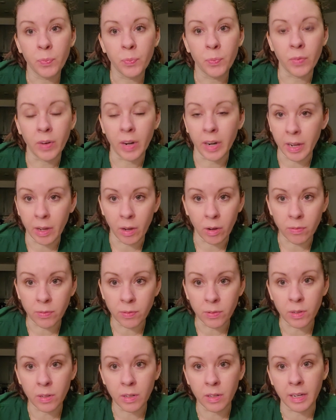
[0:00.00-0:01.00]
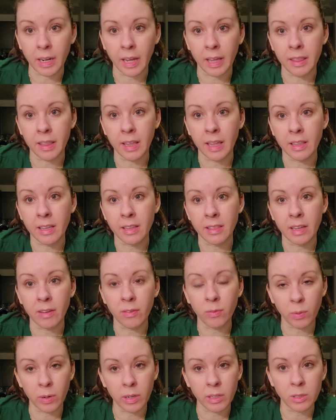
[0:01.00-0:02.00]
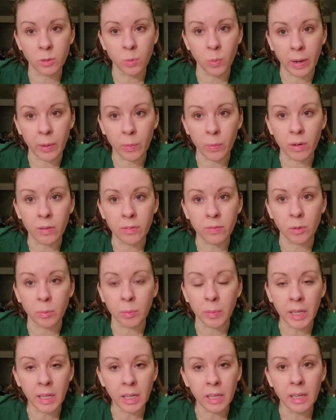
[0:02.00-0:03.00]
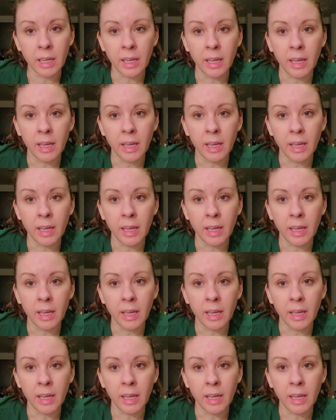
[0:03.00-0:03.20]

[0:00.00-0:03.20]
very helpful, and I think that they've worked quite well for me.